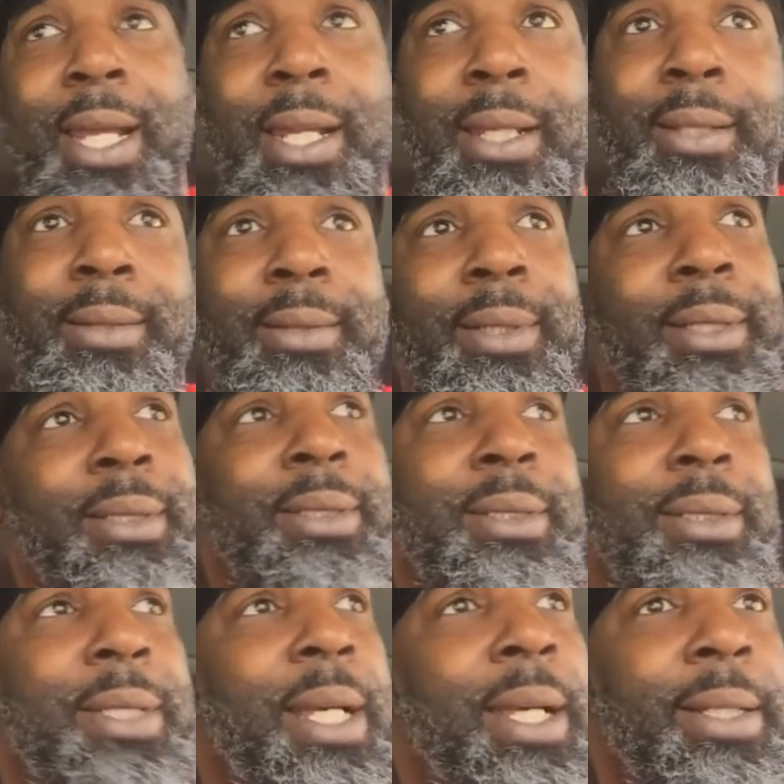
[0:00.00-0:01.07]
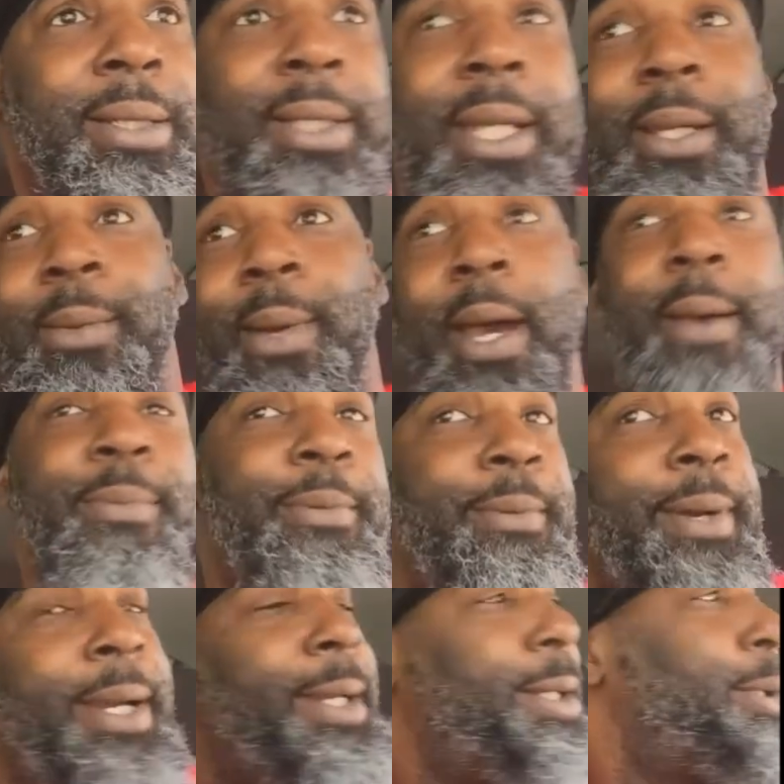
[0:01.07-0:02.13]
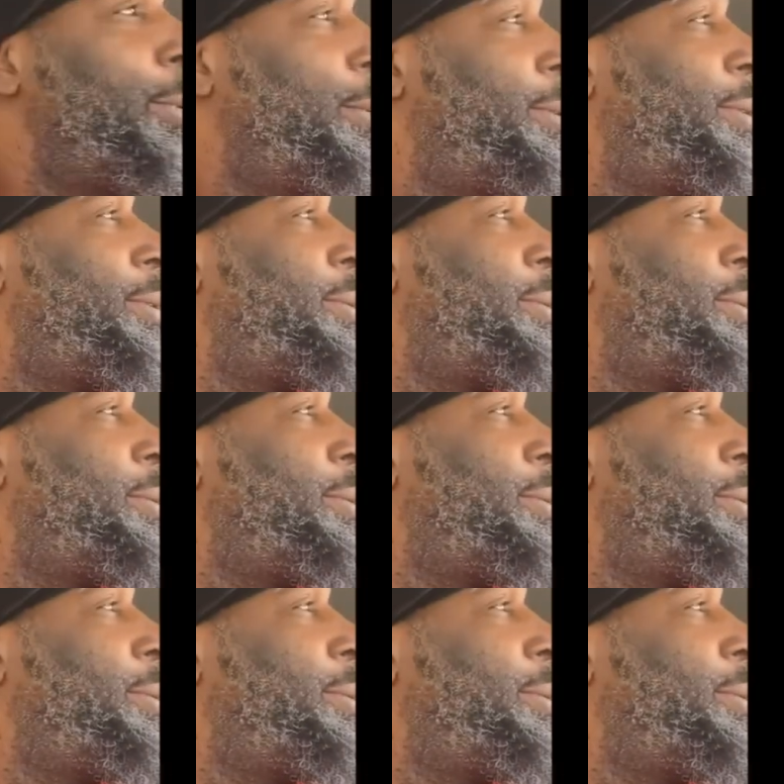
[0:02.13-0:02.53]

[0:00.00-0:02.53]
how Skip operate. You know